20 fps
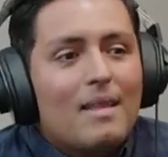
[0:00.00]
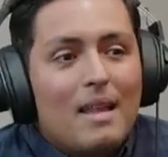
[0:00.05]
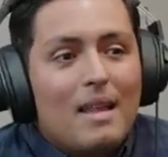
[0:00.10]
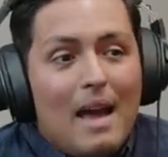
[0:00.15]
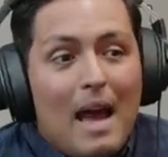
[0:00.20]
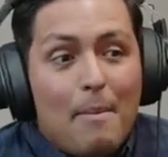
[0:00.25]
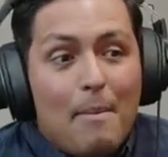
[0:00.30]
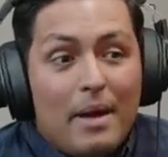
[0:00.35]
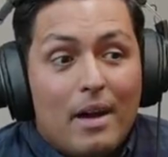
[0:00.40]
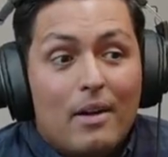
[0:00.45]

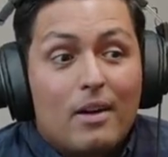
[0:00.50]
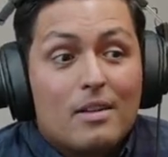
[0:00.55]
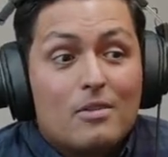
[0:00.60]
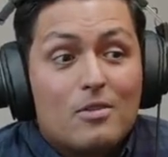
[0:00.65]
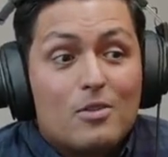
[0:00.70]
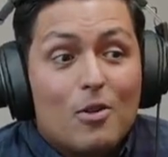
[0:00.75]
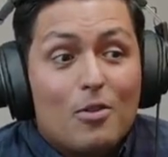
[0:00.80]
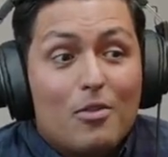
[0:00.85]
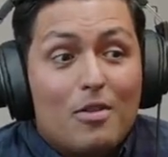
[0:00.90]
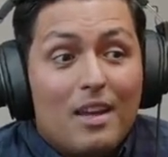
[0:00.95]

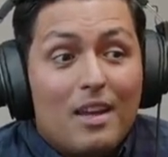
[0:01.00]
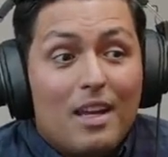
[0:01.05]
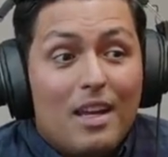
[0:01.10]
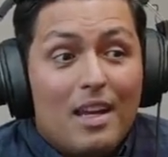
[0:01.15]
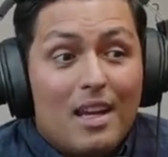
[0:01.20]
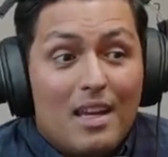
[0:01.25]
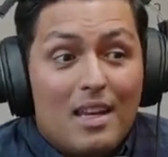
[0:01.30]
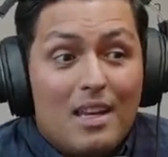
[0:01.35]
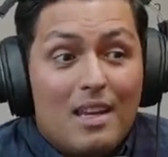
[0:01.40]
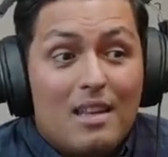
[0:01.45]
Americans don't think
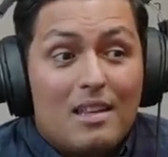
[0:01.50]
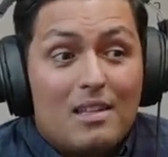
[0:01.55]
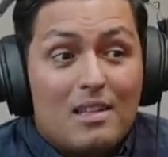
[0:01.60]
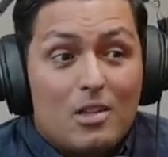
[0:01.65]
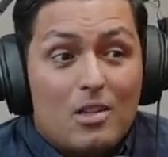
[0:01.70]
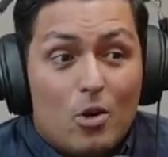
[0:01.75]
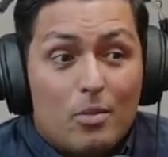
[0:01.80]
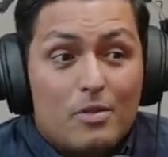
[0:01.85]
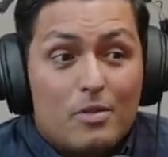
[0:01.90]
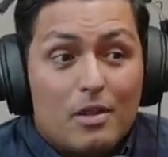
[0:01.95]
in
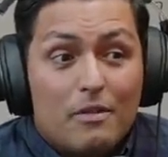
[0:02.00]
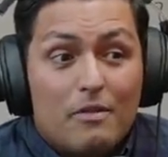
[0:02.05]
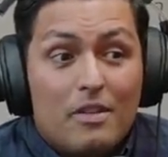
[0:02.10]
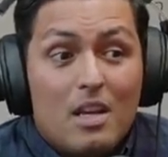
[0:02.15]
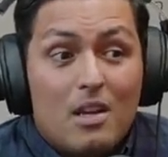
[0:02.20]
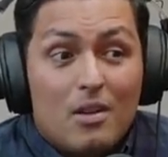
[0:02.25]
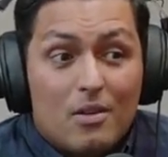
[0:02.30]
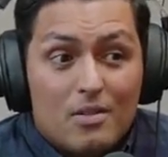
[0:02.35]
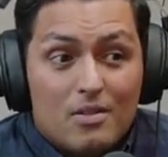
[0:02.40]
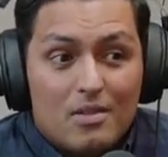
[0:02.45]
terms of
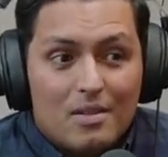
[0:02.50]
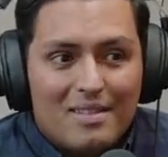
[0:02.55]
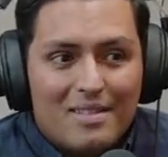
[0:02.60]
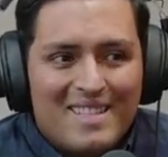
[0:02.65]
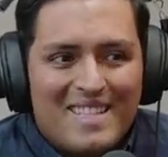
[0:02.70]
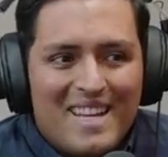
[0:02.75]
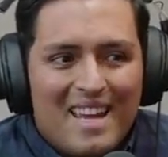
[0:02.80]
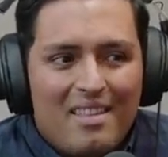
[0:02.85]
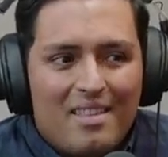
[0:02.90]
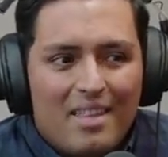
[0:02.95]
years.
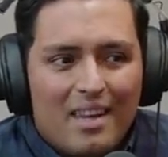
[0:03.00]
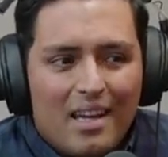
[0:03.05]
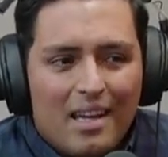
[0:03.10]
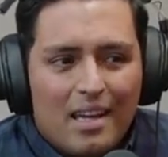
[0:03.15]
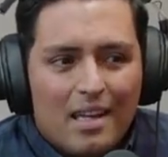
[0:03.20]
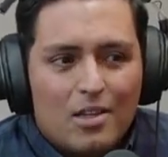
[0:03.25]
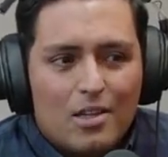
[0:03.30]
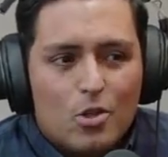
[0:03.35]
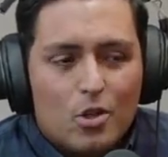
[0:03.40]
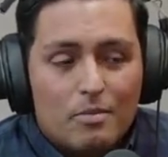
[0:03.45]
They
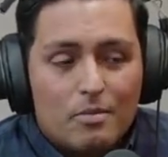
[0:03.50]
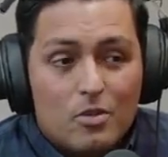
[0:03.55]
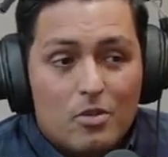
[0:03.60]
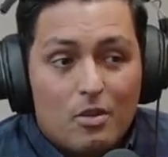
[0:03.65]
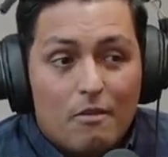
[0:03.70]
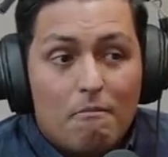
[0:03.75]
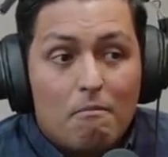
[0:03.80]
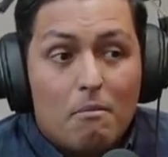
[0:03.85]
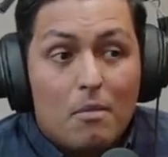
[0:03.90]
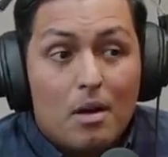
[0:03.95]
think in terms
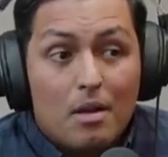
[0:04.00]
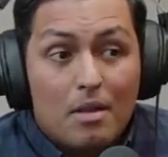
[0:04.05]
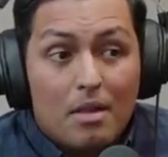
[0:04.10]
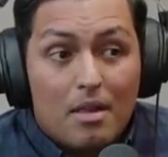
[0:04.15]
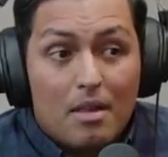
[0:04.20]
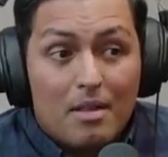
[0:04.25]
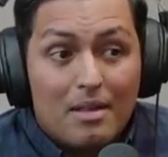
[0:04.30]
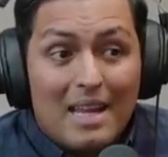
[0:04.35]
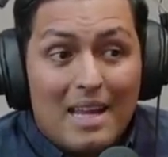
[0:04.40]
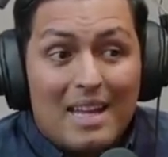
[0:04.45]
of
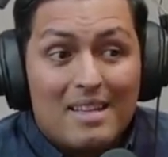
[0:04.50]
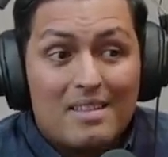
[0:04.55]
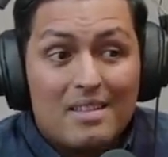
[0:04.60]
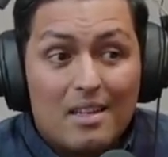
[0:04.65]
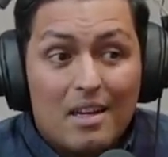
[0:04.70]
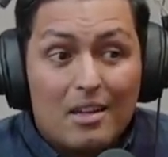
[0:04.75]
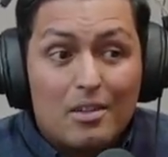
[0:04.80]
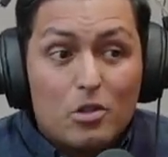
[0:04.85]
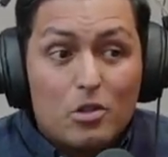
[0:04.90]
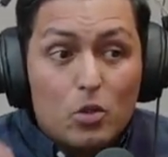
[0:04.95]
month. That's
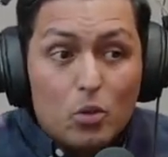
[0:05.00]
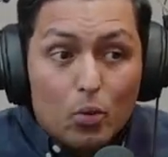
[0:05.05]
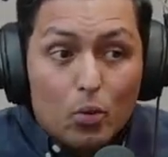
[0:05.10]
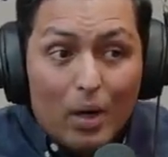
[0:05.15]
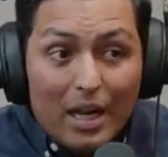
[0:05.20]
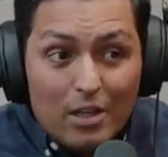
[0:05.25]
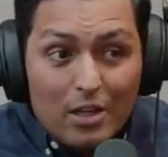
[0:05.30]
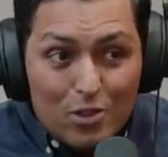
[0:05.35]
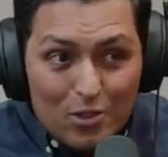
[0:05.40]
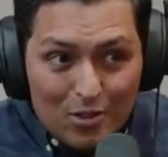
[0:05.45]
their
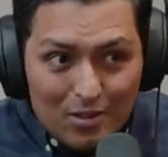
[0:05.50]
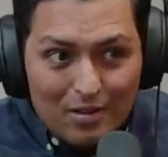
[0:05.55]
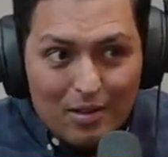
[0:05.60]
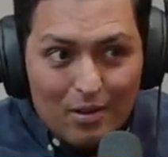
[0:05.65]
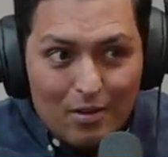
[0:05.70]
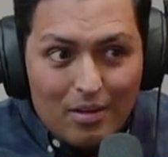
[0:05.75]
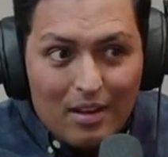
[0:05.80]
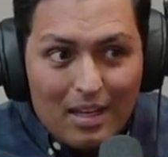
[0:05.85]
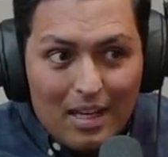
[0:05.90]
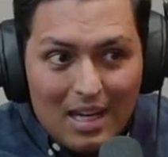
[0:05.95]
duration.
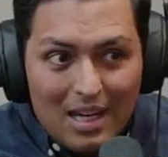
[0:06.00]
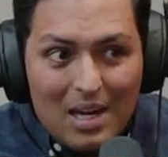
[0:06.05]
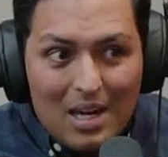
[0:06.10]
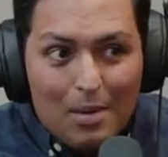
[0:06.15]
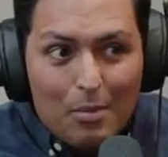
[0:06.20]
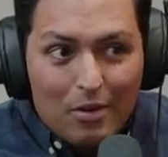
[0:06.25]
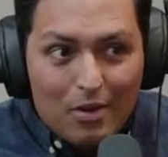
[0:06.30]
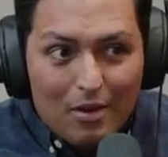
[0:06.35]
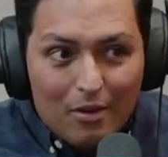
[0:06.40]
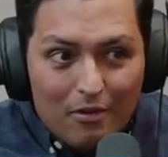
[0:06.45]
They're thinking
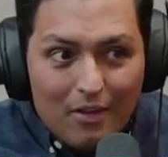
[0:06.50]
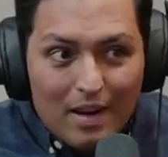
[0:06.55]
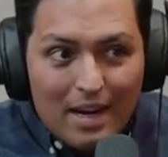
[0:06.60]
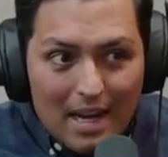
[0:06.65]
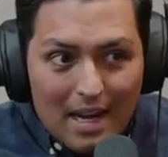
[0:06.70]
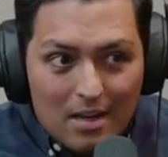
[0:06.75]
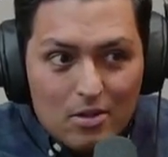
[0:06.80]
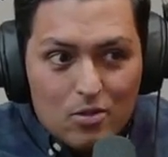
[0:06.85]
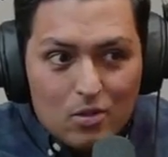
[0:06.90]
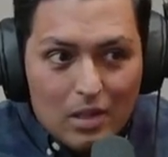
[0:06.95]
about their
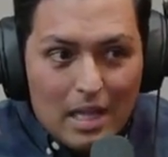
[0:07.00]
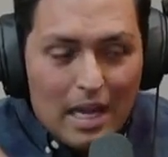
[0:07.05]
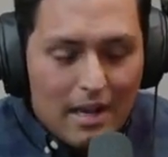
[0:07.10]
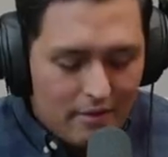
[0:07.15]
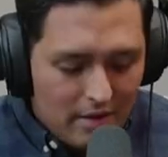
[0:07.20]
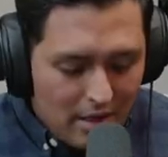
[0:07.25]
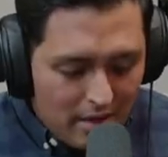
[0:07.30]
financial life.